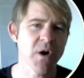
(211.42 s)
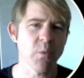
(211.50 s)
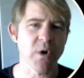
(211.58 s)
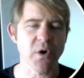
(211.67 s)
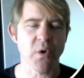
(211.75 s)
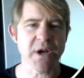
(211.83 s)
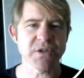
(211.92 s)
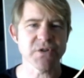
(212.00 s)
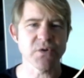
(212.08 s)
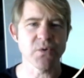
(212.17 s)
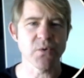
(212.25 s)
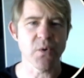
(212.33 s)
we're going
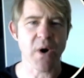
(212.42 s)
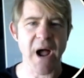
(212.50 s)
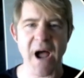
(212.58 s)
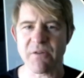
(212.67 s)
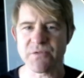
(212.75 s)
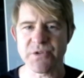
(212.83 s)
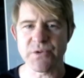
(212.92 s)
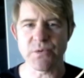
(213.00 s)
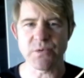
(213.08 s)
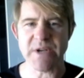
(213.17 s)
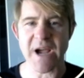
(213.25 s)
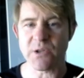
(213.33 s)
to have
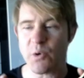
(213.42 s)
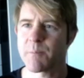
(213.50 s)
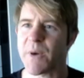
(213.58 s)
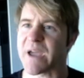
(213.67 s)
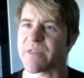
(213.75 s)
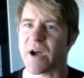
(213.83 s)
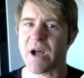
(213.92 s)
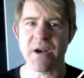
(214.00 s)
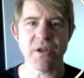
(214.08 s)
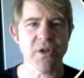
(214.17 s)
to download Python,